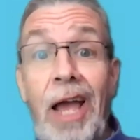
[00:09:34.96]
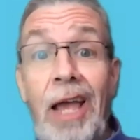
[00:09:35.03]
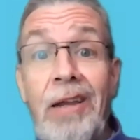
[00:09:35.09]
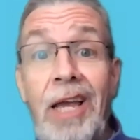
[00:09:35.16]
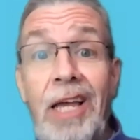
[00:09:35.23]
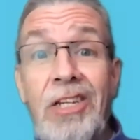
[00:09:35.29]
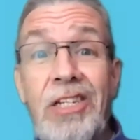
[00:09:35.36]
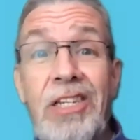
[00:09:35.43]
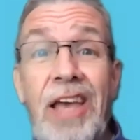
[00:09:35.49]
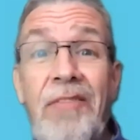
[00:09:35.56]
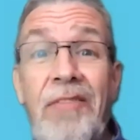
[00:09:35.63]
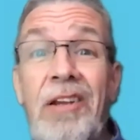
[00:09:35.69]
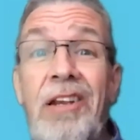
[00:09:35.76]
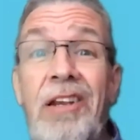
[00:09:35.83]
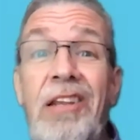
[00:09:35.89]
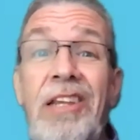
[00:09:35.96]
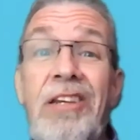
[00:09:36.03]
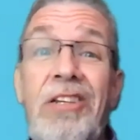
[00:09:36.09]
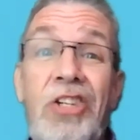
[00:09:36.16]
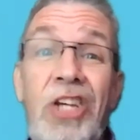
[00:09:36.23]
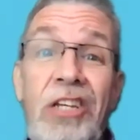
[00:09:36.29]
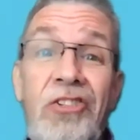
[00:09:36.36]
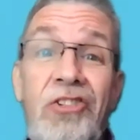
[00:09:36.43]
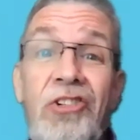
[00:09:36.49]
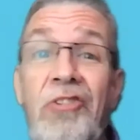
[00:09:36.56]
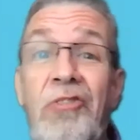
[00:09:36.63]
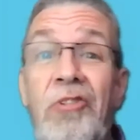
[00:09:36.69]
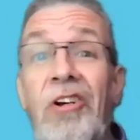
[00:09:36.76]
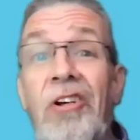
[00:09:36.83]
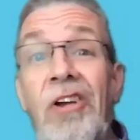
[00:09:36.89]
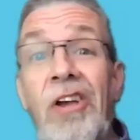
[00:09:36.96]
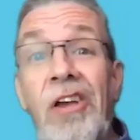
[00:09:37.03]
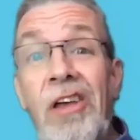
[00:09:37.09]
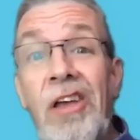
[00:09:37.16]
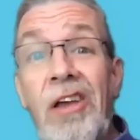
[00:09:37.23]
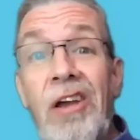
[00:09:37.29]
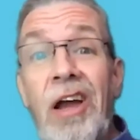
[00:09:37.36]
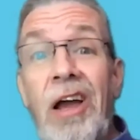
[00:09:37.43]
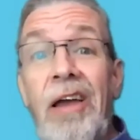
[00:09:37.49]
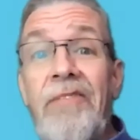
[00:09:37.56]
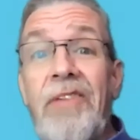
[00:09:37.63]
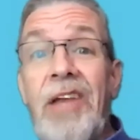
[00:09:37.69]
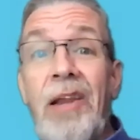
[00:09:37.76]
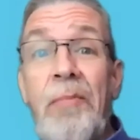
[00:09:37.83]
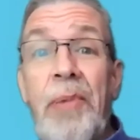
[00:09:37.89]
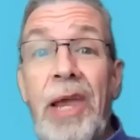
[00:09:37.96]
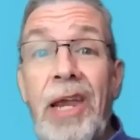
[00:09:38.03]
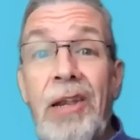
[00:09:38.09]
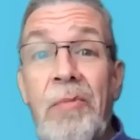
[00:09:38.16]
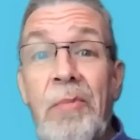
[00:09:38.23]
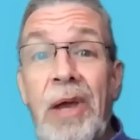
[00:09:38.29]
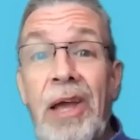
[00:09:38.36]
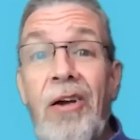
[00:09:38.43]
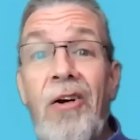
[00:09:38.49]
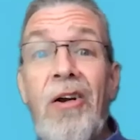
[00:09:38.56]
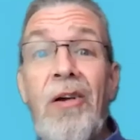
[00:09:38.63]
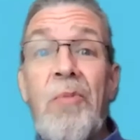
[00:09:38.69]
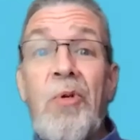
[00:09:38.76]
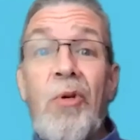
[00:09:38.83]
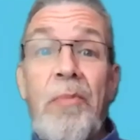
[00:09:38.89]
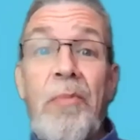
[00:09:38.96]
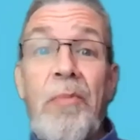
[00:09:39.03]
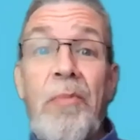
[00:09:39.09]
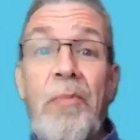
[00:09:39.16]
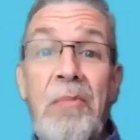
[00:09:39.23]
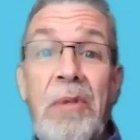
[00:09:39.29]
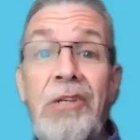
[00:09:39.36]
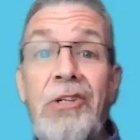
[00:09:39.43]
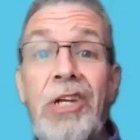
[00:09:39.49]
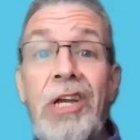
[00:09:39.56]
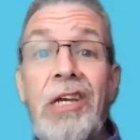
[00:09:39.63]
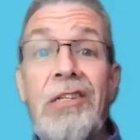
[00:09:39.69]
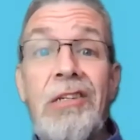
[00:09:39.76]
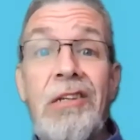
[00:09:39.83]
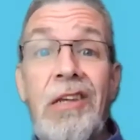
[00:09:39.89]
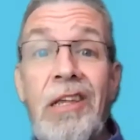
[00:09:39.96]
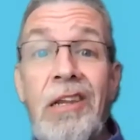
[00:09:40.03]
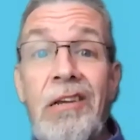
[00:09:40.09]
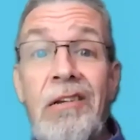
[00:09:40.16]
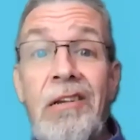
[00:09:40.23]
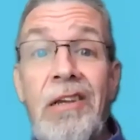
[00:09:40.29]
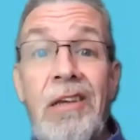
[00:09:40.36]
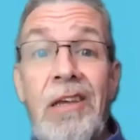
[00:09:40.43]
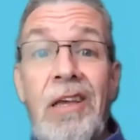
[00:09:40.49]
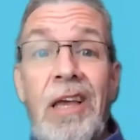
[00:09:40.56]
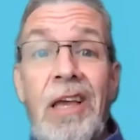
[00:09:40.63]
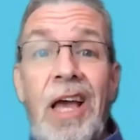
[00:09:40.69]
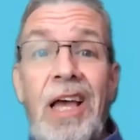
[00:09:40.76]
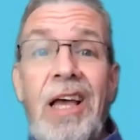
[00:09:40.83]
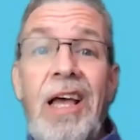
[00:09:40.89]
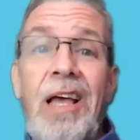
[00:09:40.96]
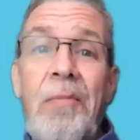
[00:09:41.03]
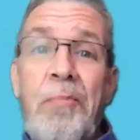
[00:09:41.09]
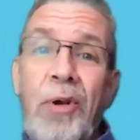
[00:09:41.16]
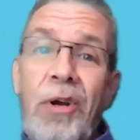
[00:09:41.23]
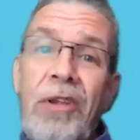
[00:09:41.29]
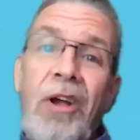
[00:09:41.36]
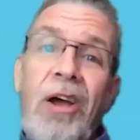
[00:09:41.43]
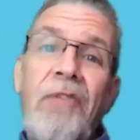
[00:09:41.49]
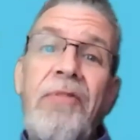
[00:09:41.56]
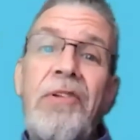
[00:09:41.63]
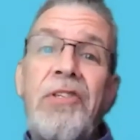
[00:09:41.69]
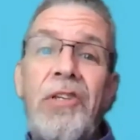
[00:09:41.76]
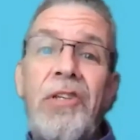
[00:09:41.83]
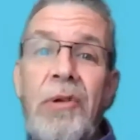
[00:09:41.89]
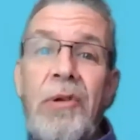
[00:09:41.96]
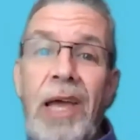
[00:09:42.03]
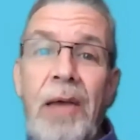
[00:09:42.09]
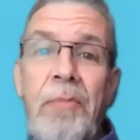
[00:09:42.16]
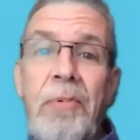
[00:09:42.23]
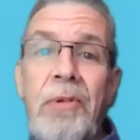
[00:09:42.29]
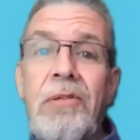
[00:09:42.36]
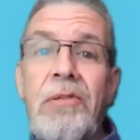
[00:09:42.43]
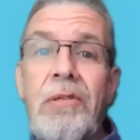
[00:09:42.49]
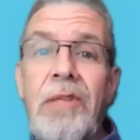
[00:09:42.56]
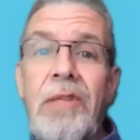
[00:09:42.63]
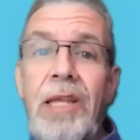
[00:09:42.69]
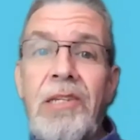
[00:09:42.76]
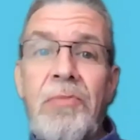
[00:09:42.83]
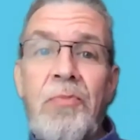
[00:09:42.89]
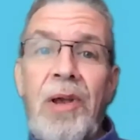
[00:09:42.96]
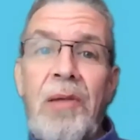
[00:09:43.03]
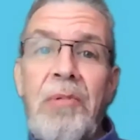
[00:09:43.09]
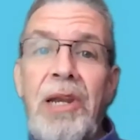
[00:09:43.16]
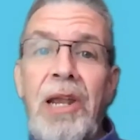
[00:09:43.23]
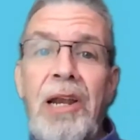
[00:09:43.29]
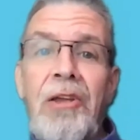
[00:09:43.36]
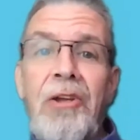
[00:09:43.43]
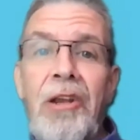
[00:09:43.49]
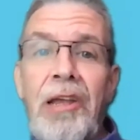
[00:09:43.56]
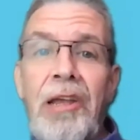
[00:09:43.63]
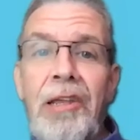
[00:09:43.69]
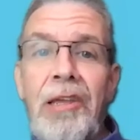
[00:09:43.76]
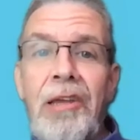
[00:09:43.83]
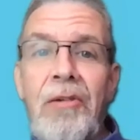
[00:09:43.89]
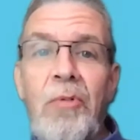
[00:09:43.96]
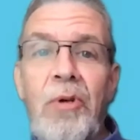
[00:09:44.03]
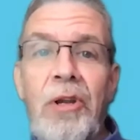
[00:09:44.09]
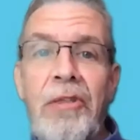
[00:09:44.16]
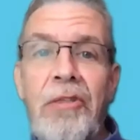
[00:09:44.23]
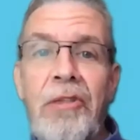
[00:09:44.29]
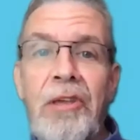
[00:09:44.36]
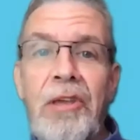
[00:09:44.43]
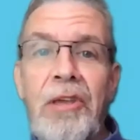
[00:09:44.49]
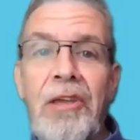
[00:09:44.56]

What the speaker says: I just have a little indigestion or I've got a pain in my arm or a pain in my chest and I'll put it off and see what happens. That's probably not a good idea. What do you think?